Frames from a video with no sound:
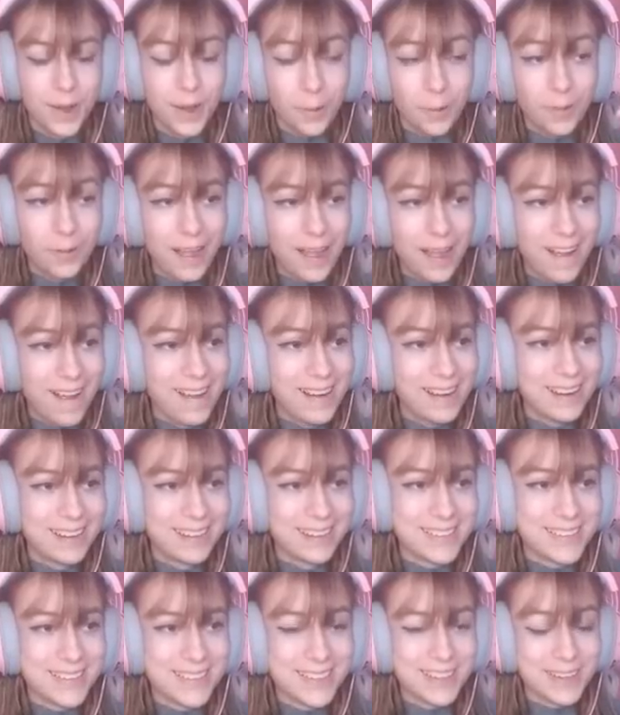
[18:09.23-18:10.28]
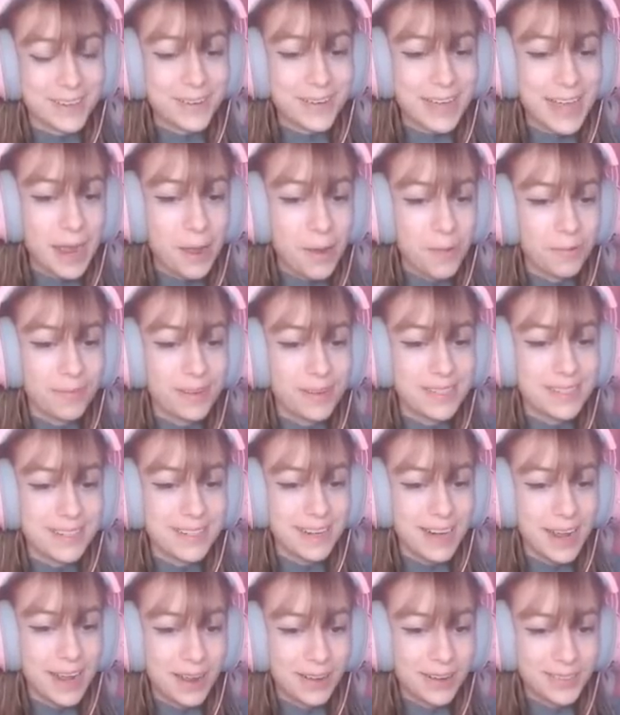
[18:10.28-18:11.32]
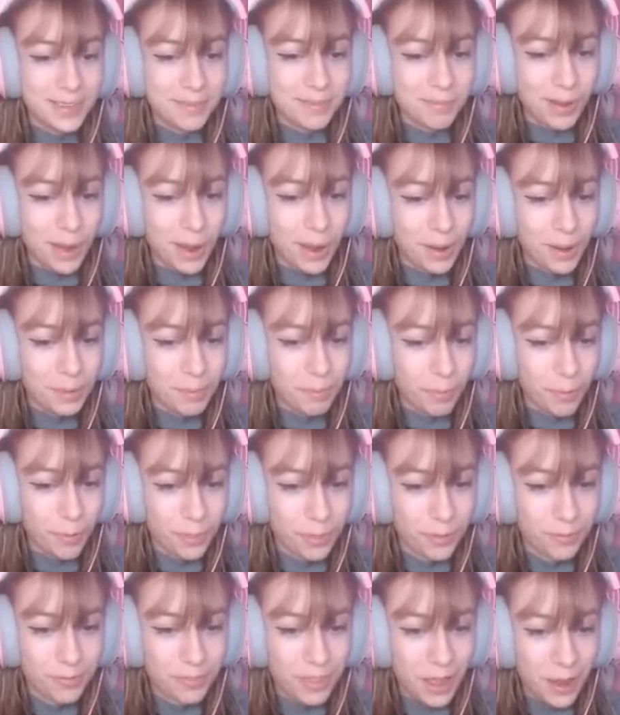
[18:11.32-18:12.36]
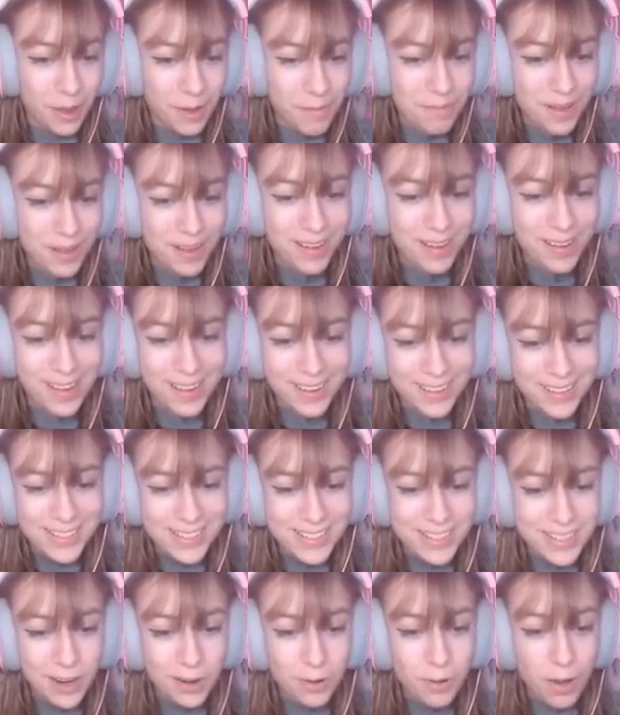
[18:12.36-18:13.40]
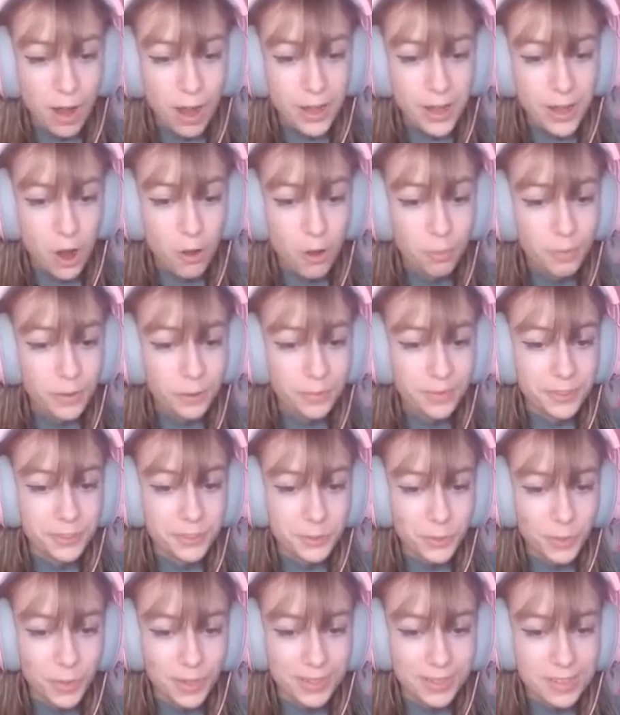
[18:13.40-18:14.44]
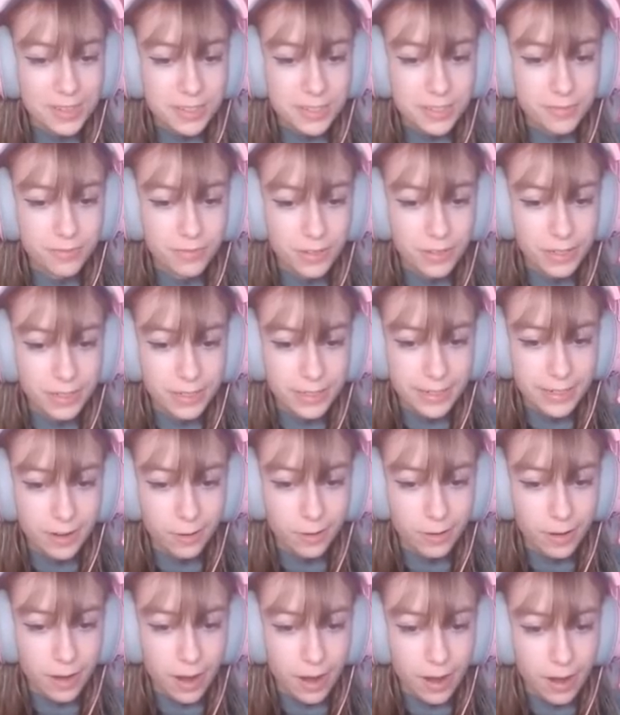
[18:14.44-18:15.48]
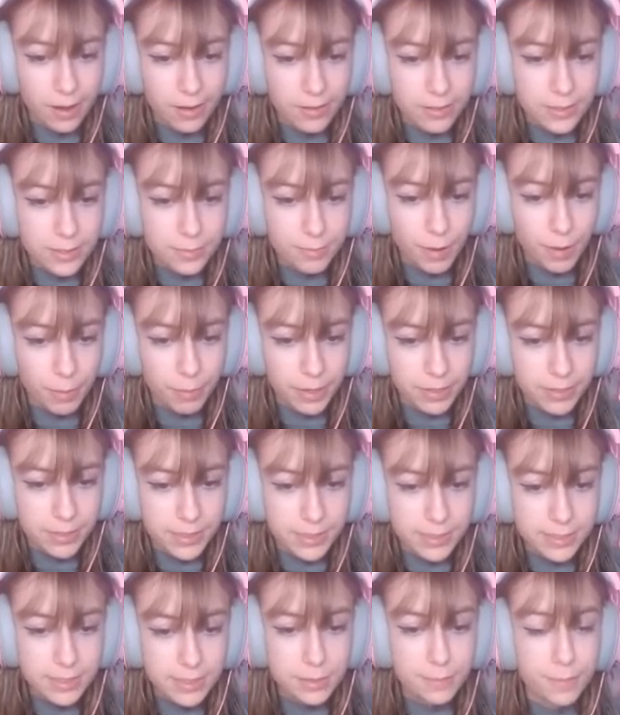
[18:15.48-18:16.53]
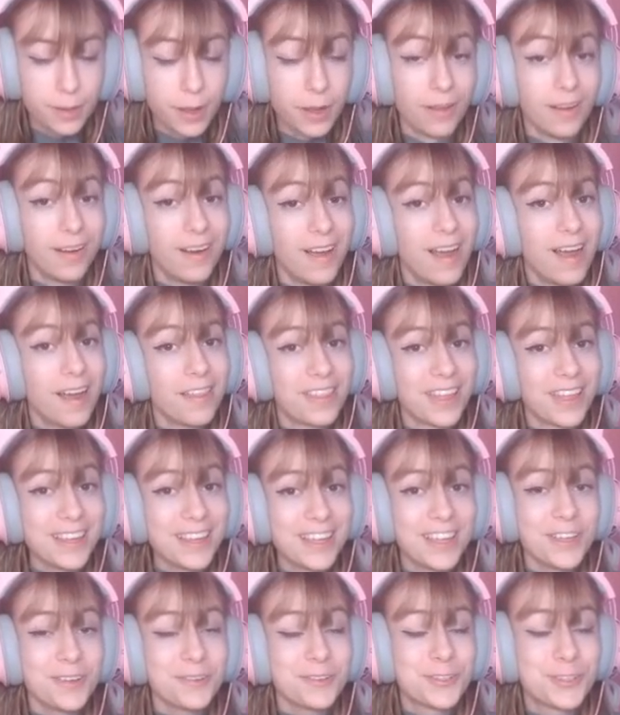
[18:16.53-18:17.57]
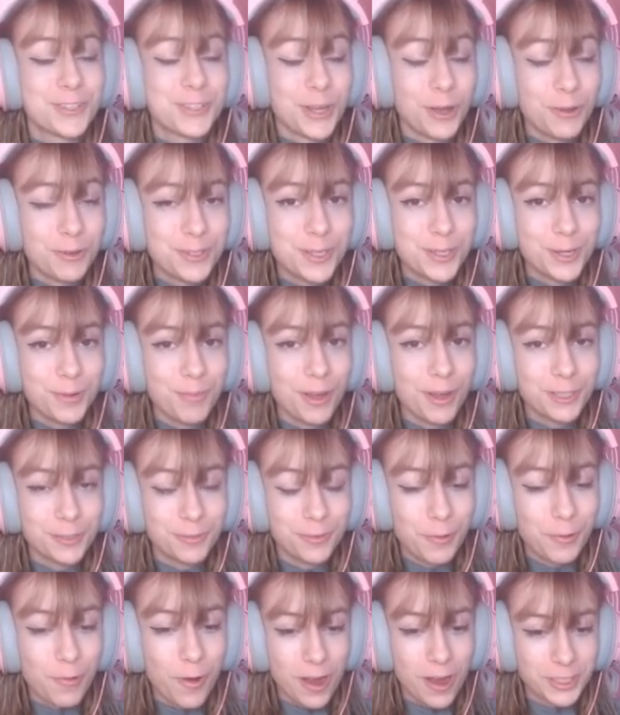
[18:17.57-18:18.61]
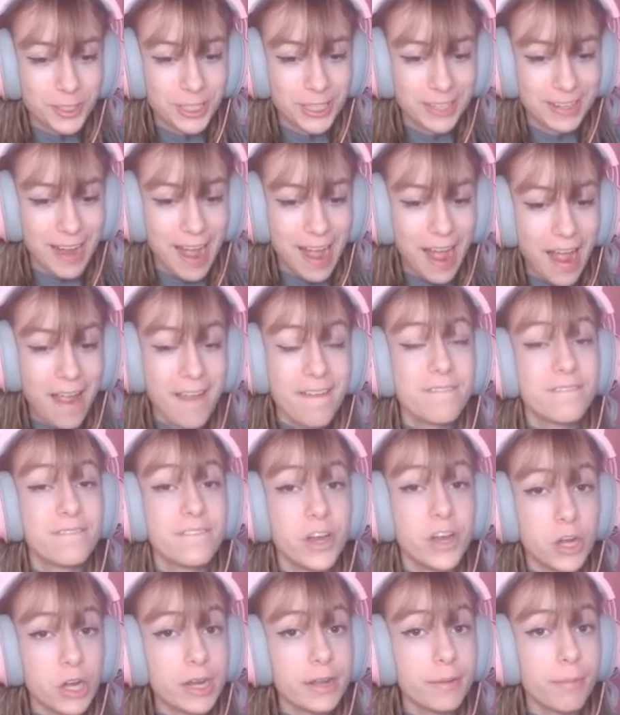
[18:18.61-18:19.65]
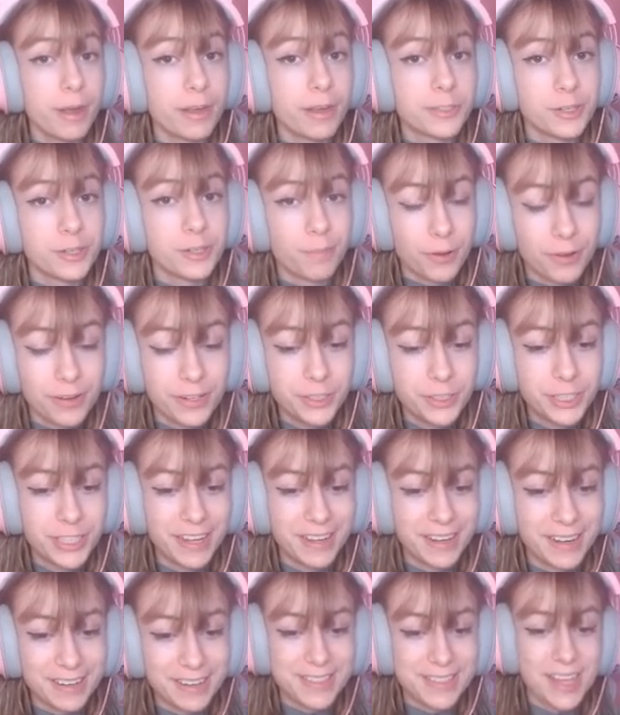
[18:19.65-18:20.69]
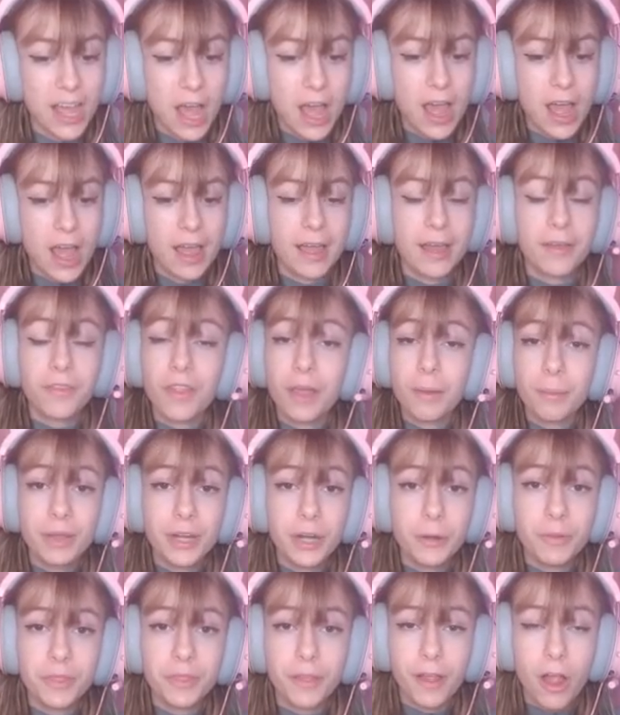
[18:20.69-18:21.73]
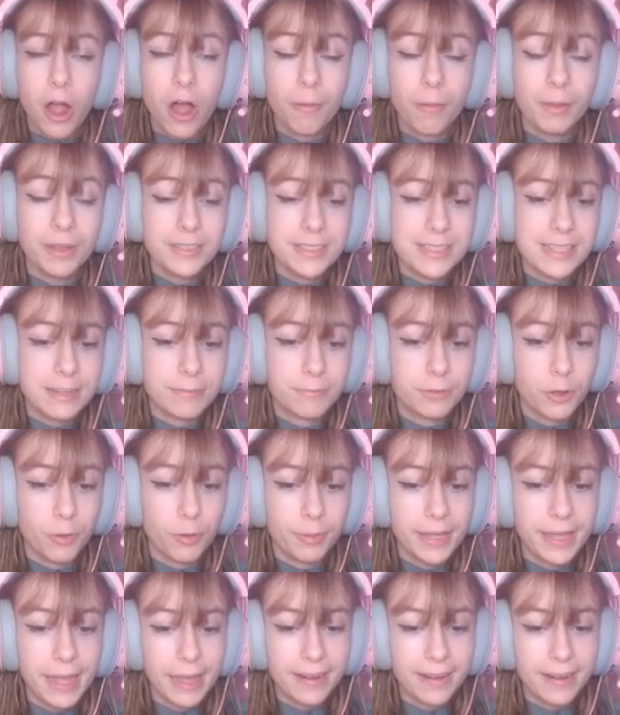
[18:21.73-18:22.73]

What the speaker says: Okay, so yeah, we did end up buying both of them. So I hope you enjoyed this video, guys, my besties. But thank you so, so much for watching. I very much appreciate it. And let me know in the comments if you'll be getting